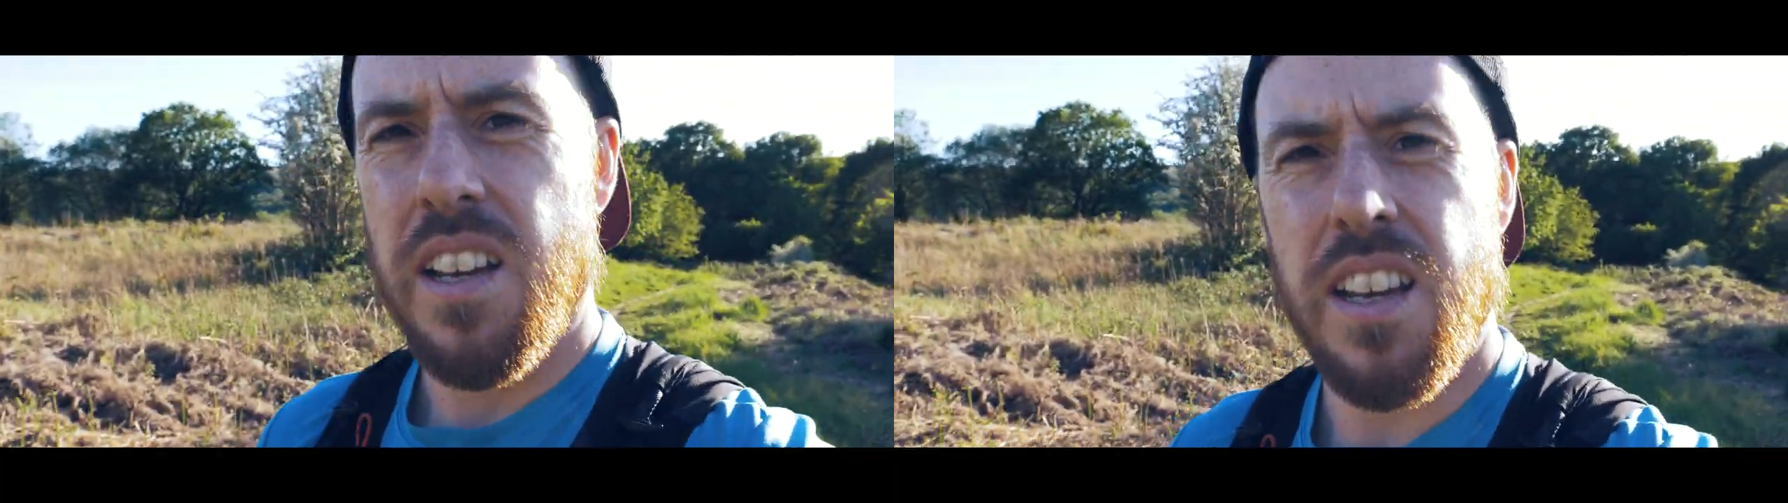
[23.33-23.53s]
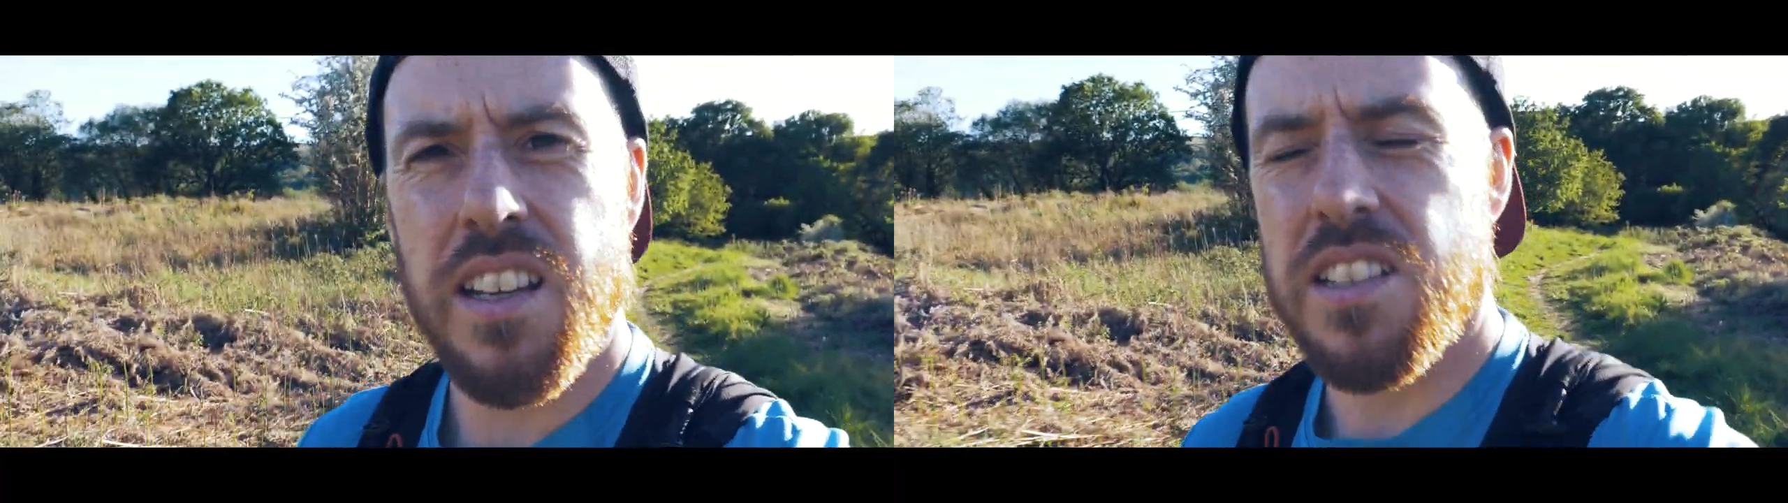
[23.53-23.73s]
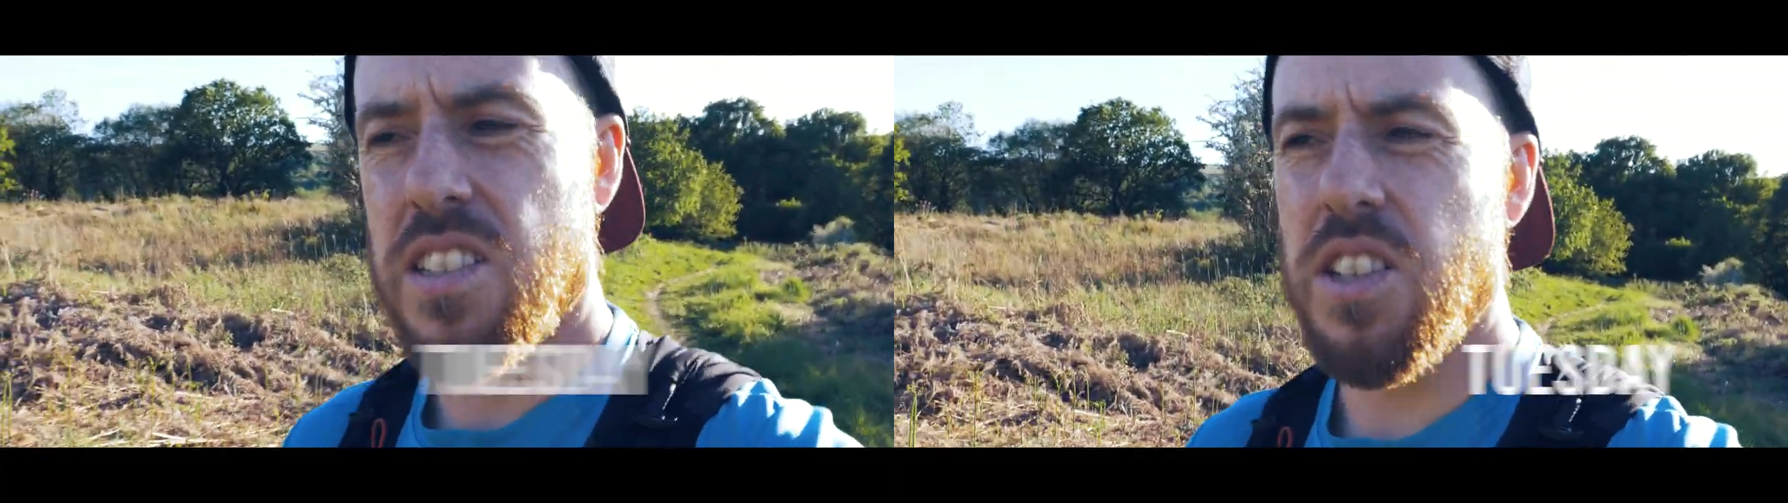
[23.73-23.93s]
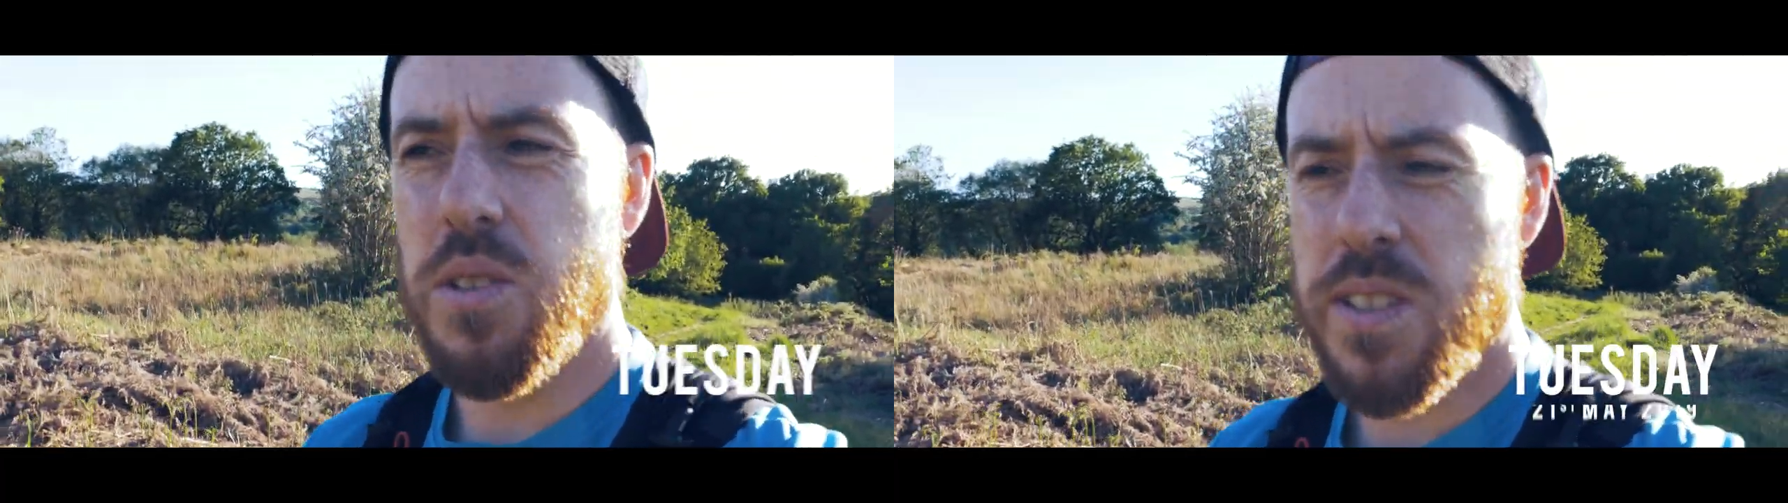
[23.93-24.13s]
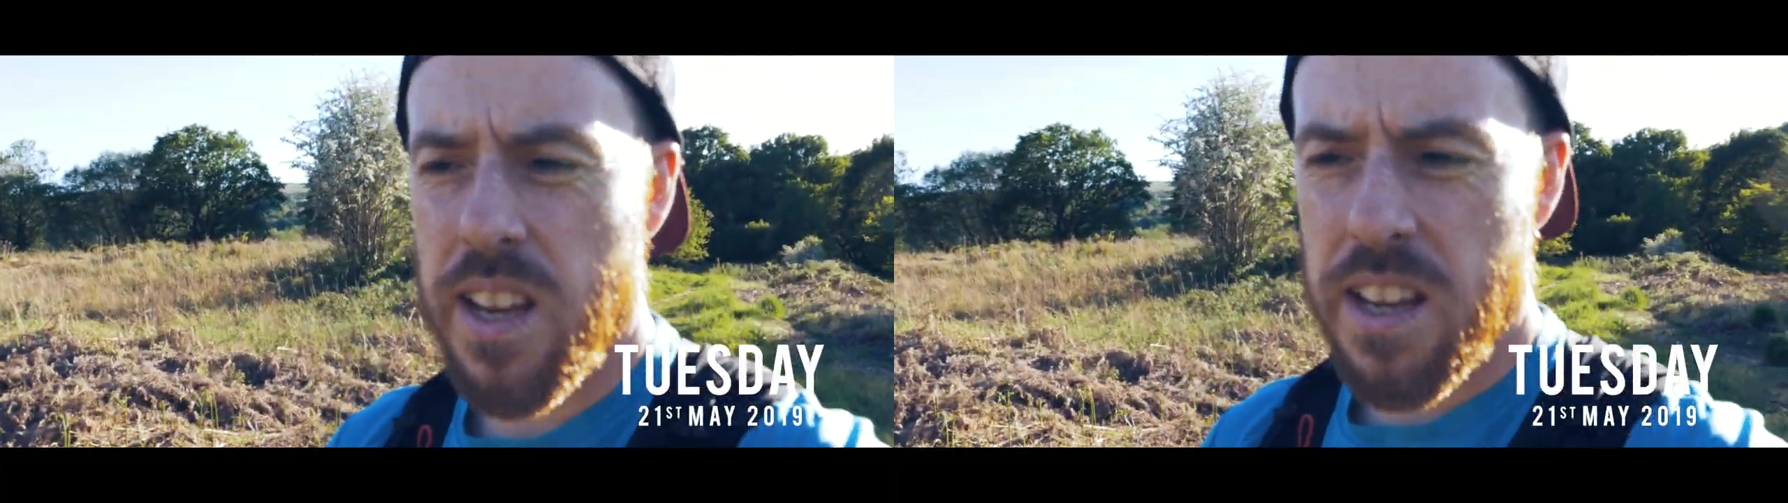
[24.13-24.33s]
it's
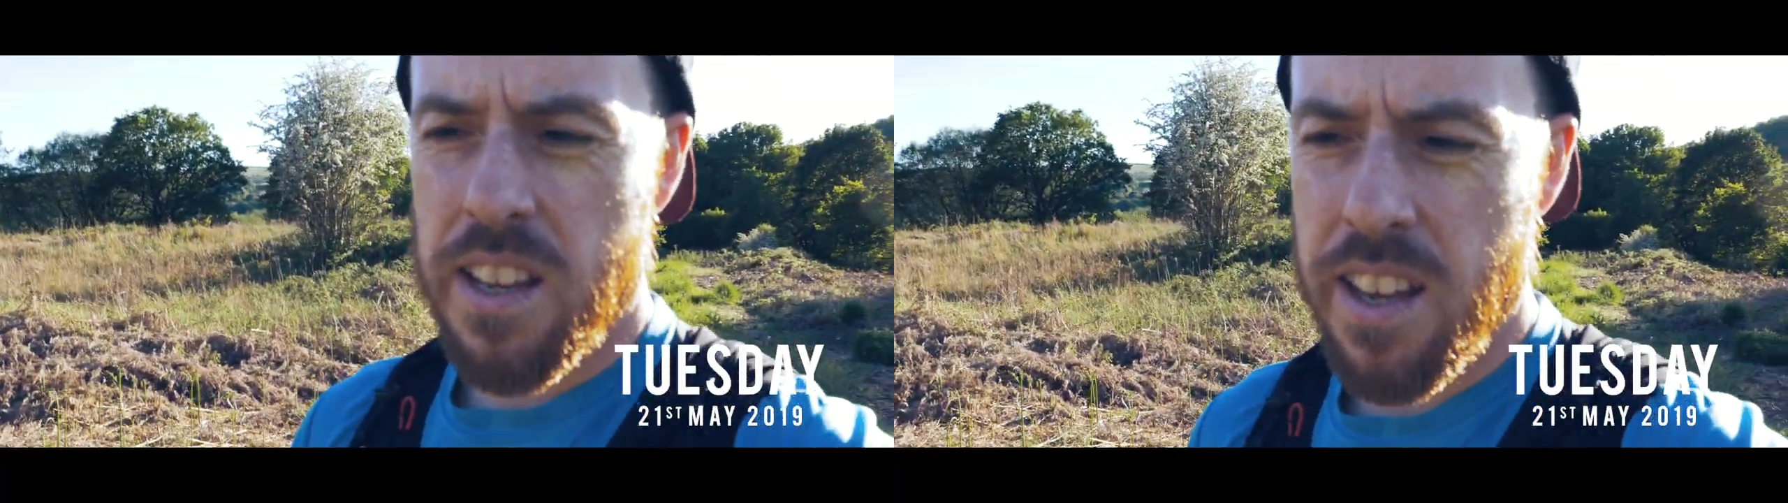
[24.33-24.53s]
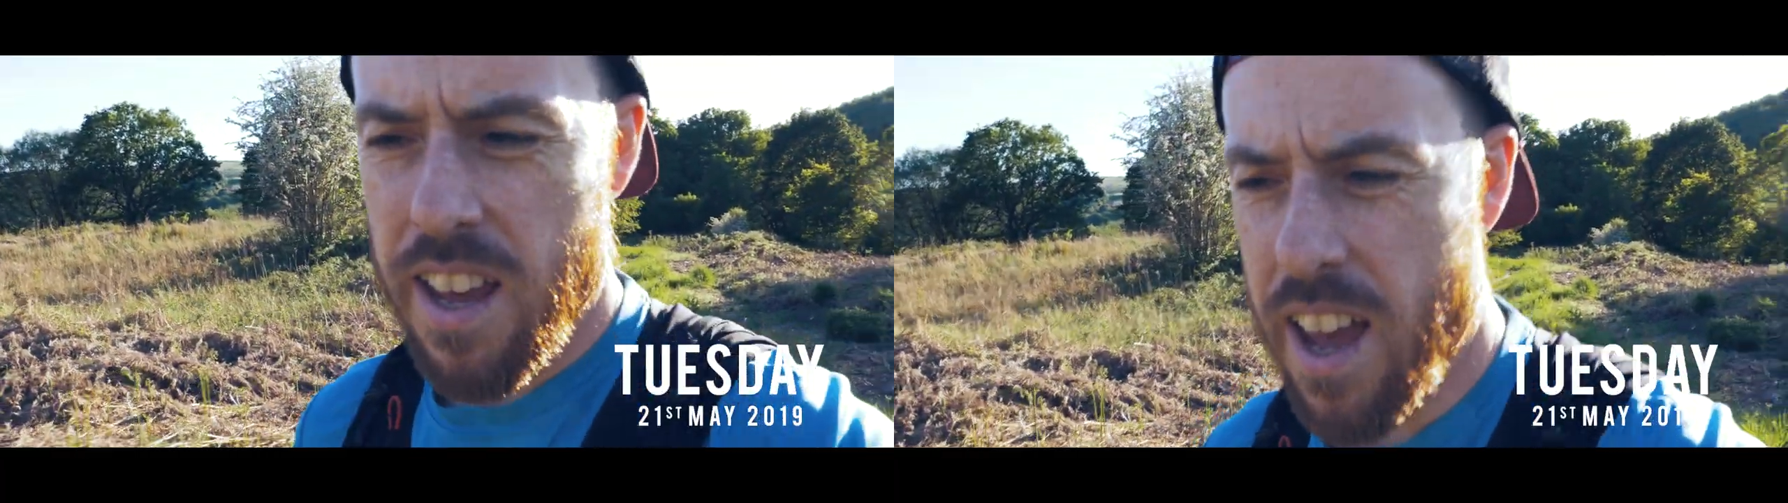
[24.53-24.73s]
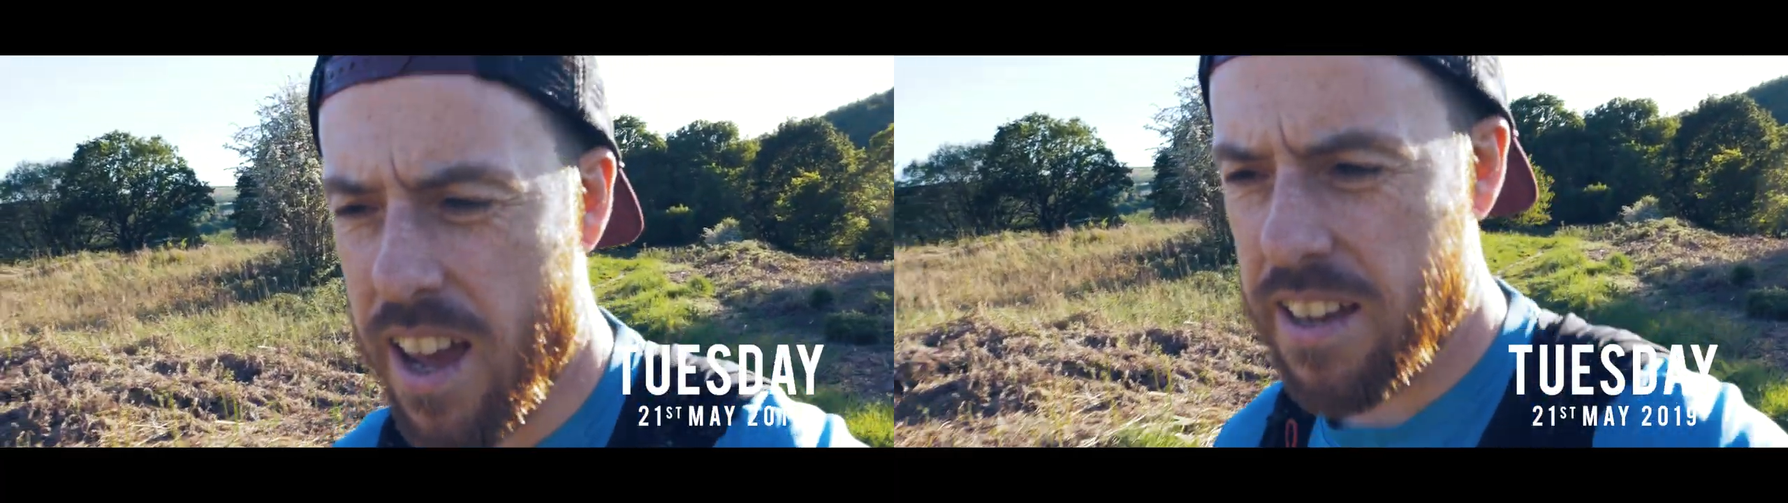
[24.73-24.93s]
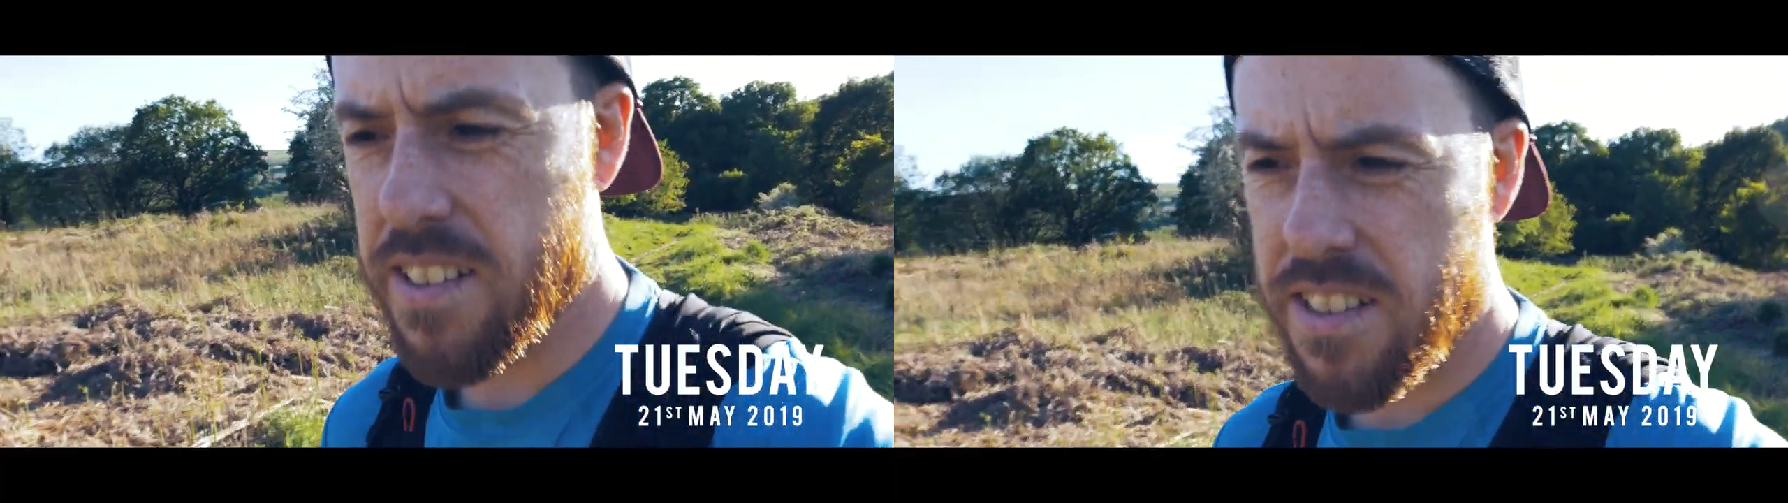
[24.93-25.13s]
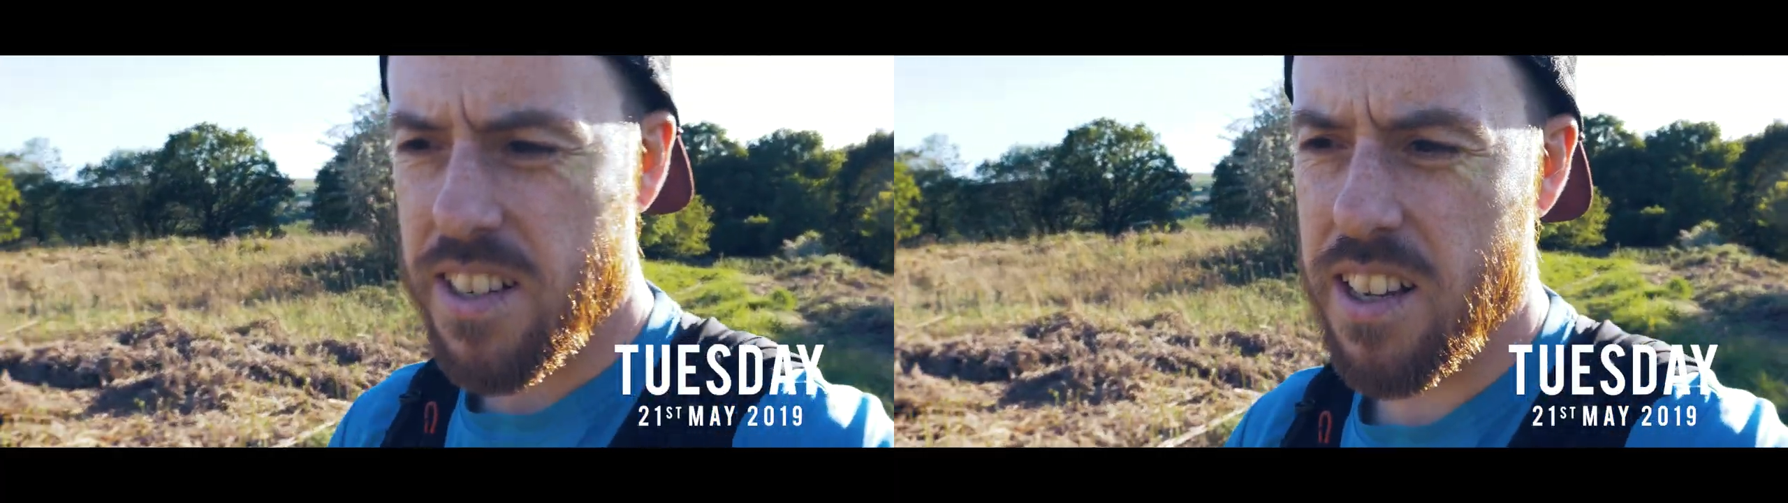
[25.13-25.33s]
Tuesday,
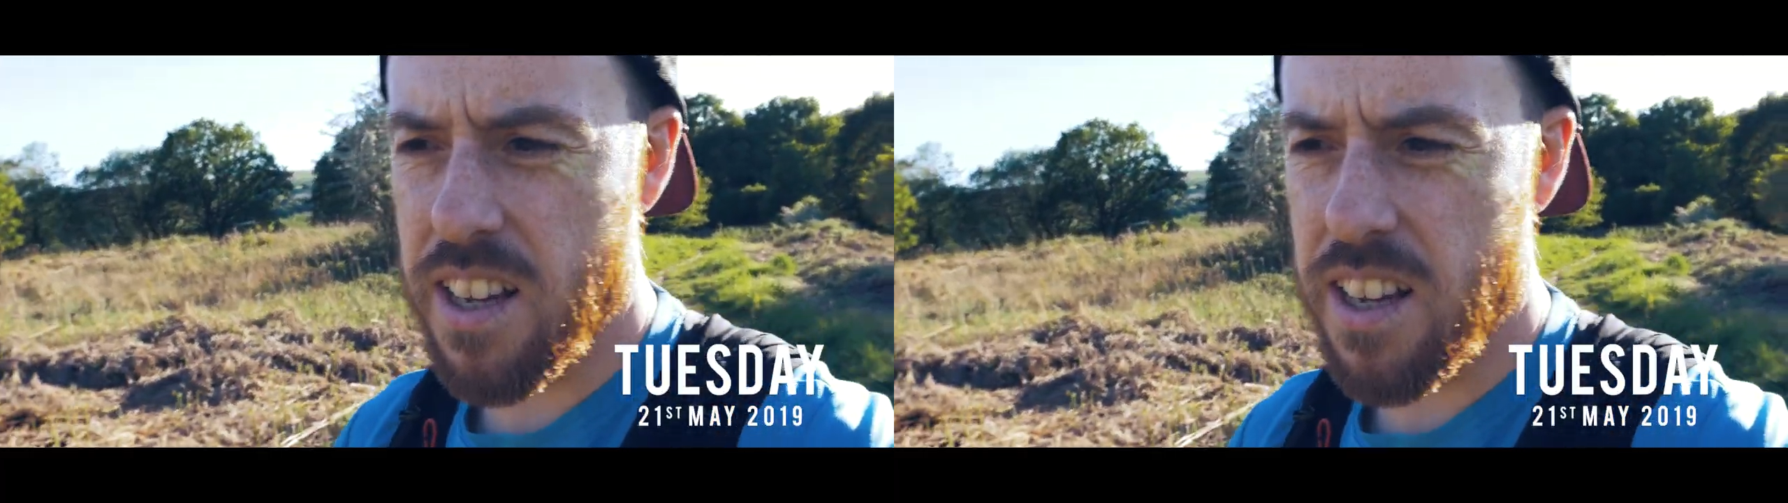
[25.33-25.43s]
and